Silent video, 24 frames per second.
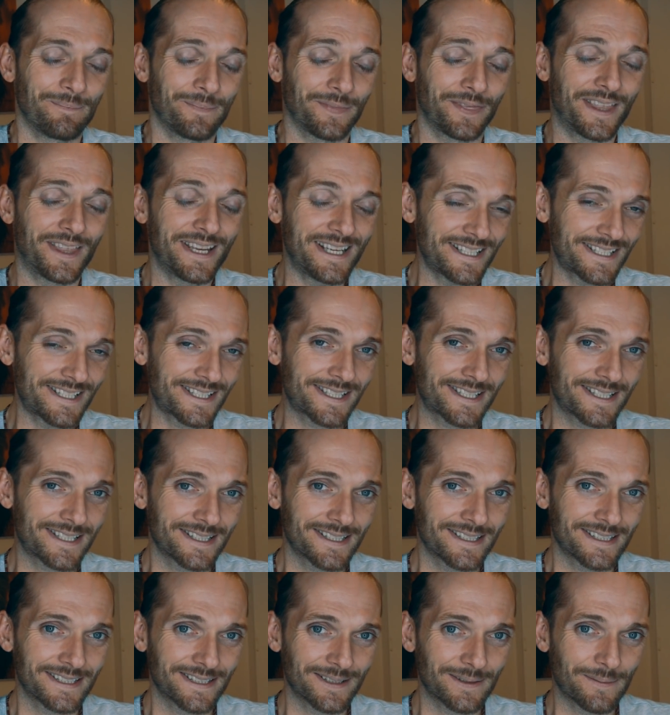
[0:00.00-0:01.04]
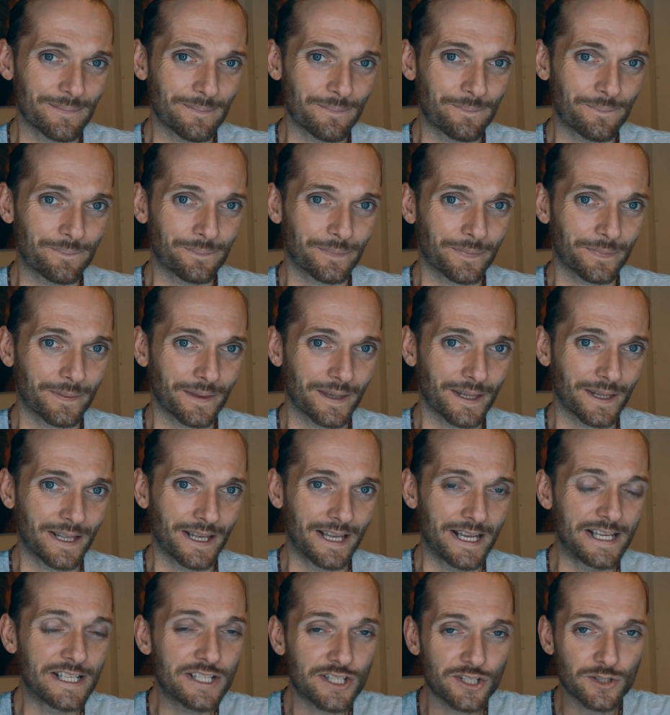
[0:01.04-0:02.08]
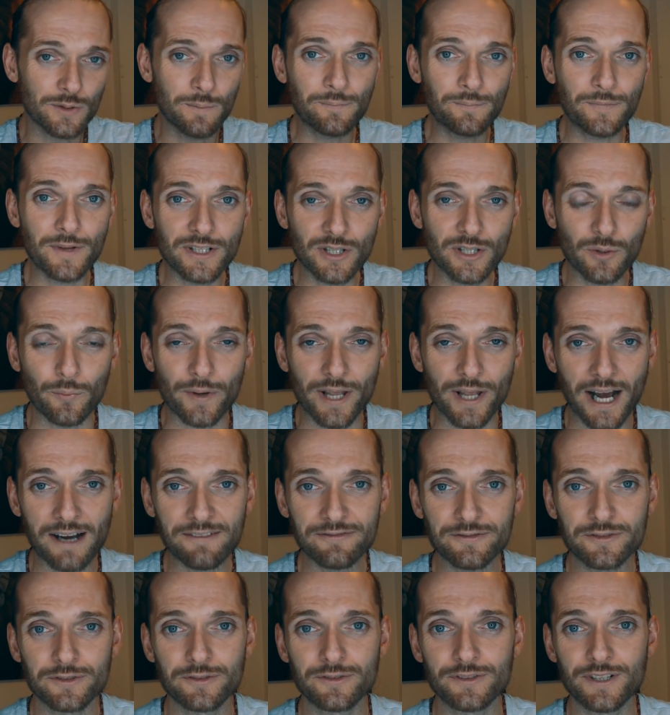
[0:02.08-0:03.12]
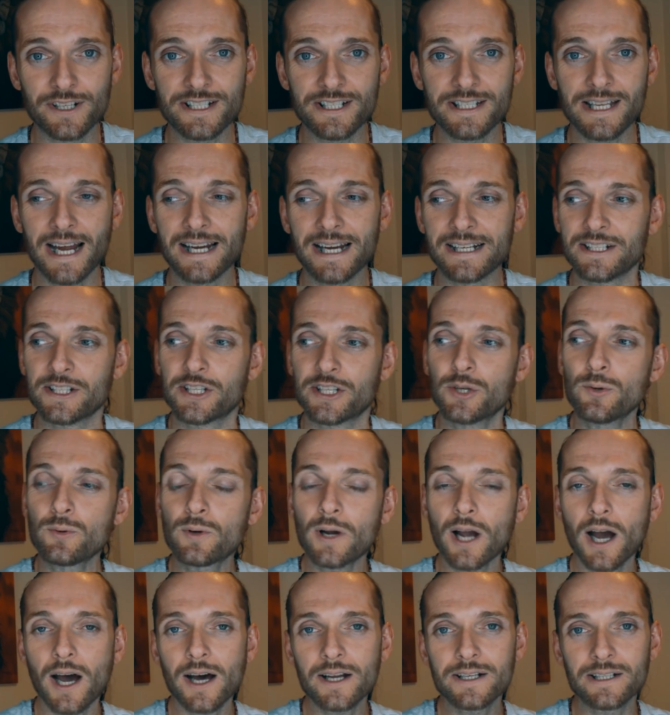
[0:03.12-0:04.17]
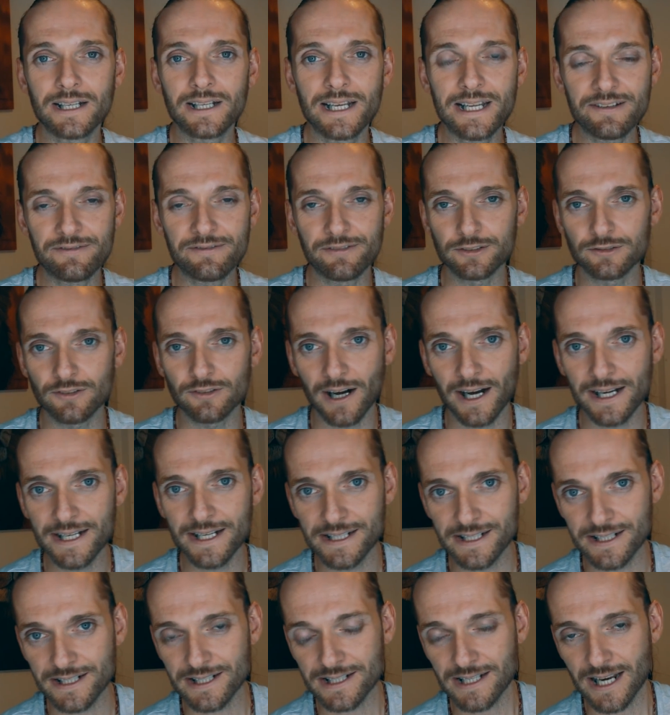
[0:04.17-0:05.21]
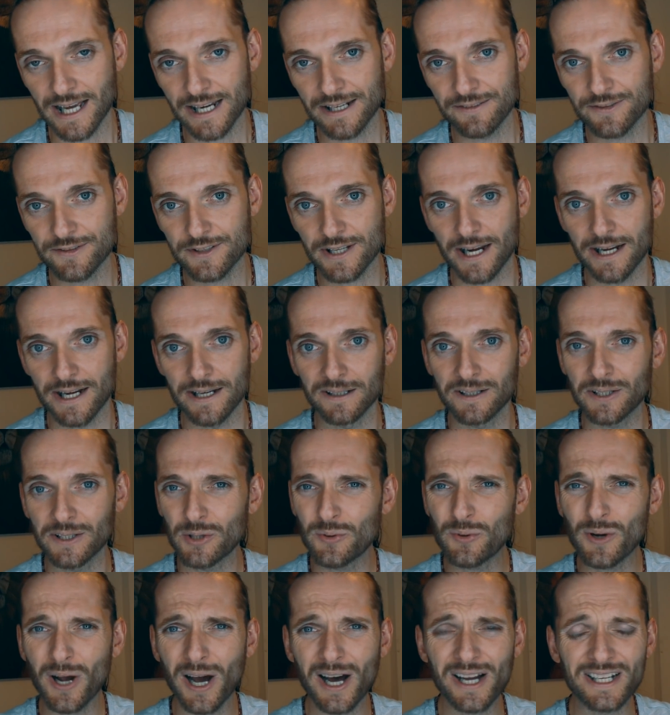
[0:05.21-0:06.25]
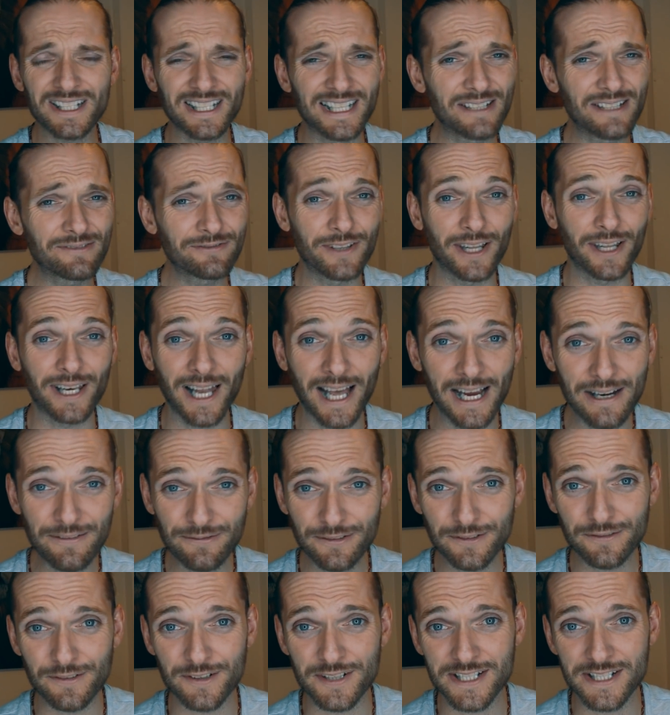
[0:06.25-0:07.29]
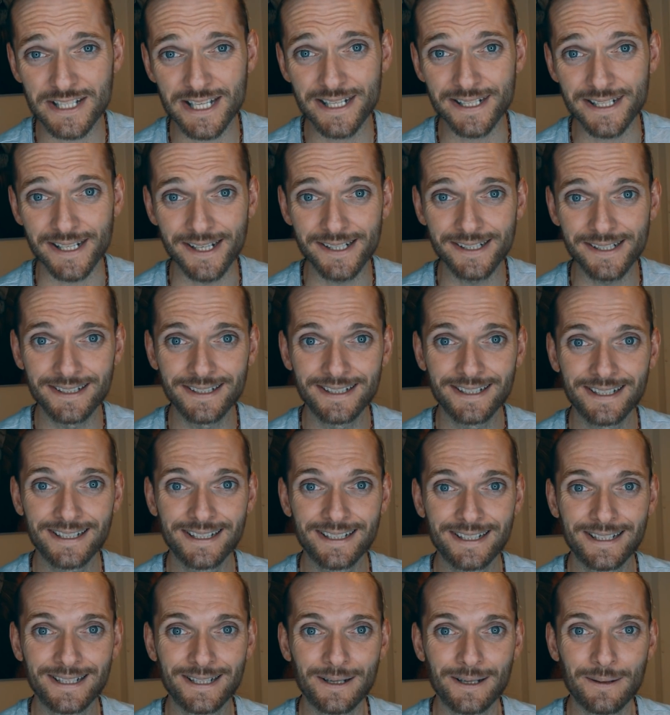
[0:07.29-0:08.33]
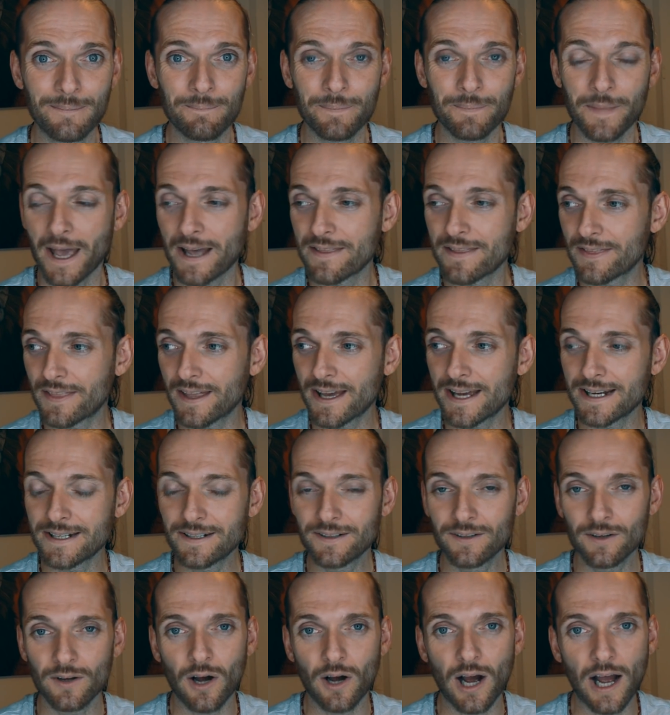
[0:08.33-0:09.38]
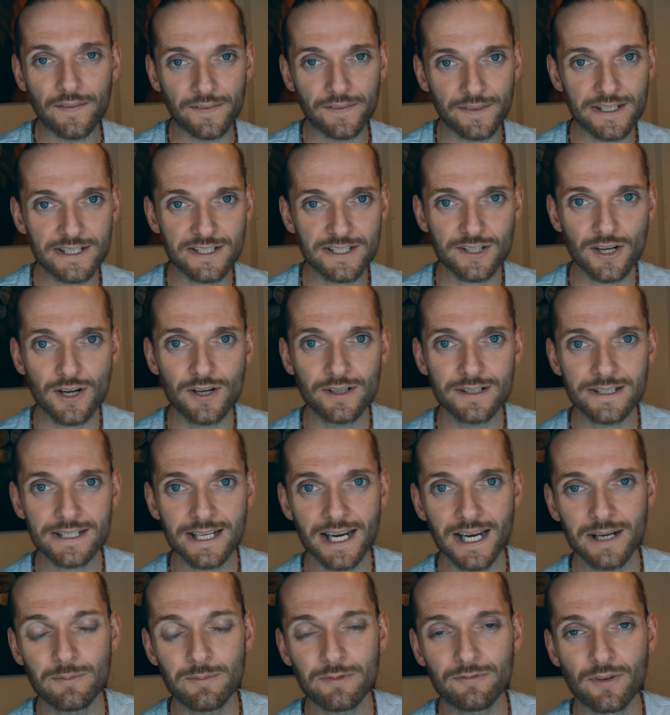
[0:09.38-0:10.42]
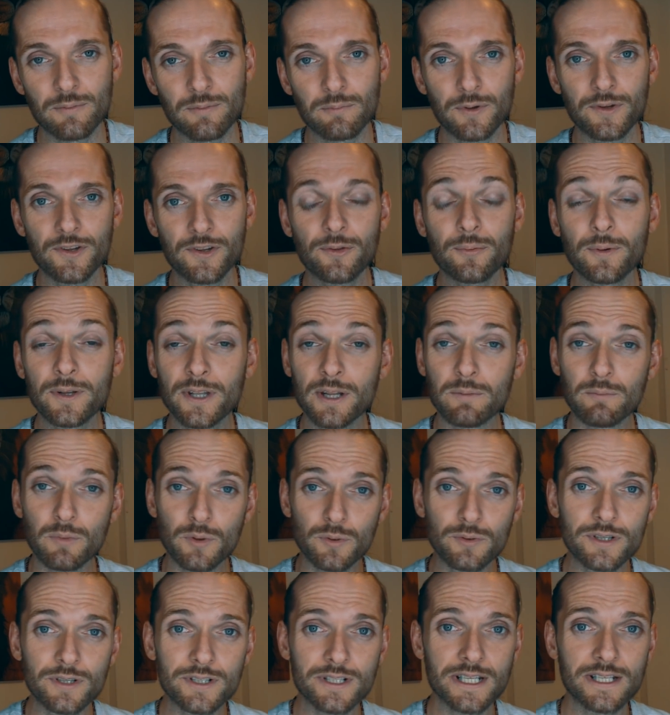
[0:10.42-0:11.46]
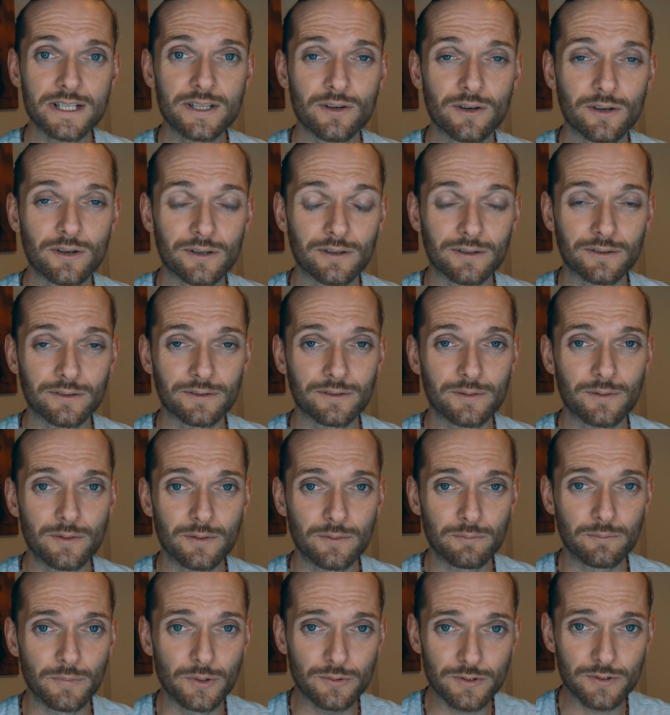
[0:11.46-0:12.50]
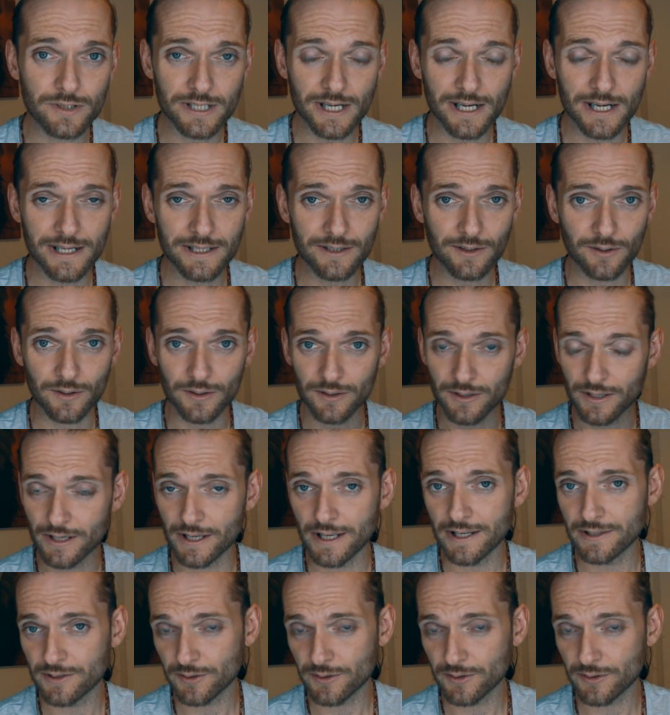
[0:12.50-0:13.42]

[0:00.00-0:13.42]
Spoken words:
This is something that we have to understand. You can't live a riotous lifestyle. You can't live the life of a sinner. And then at this certain time of the month when the moon is in your moon sign or in